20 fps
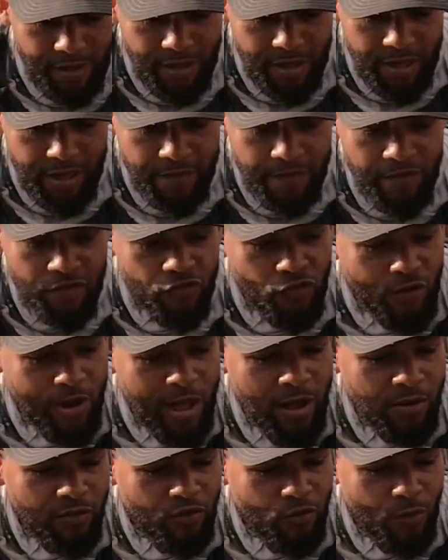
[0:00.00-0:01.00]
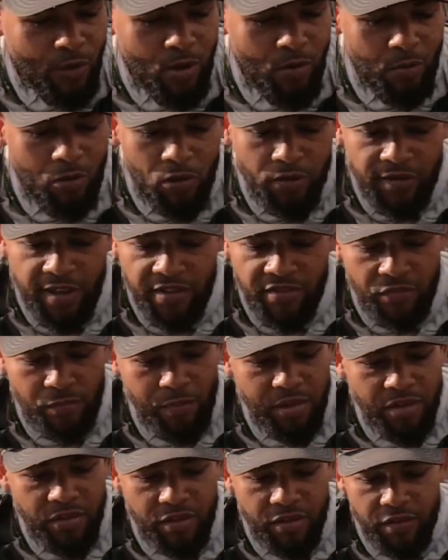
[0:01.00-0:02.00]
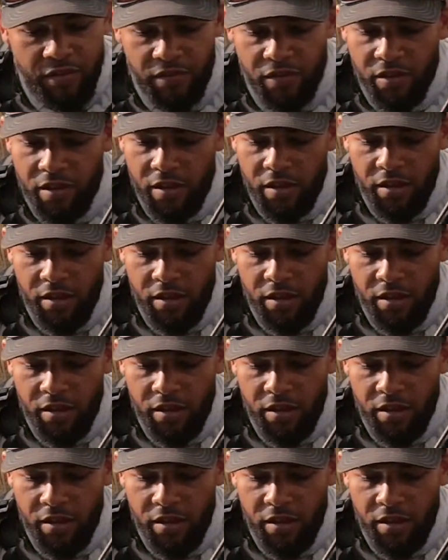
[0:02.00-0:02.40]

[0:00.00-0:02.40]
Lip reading: even trout as well, multi-species.